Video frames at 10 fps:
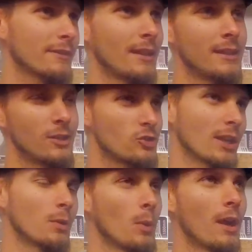say the
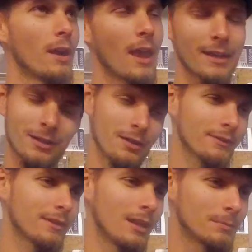general
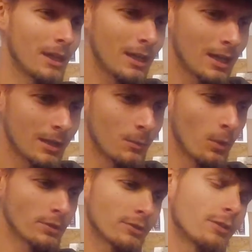concept I
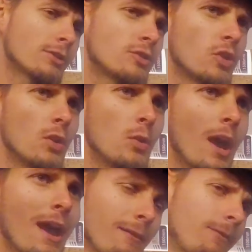wanted to
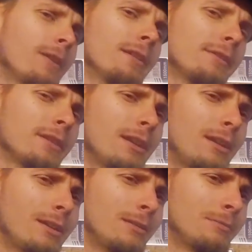have, is
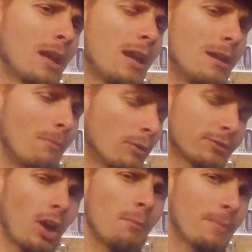a
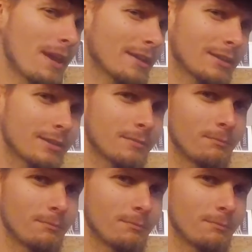most compact,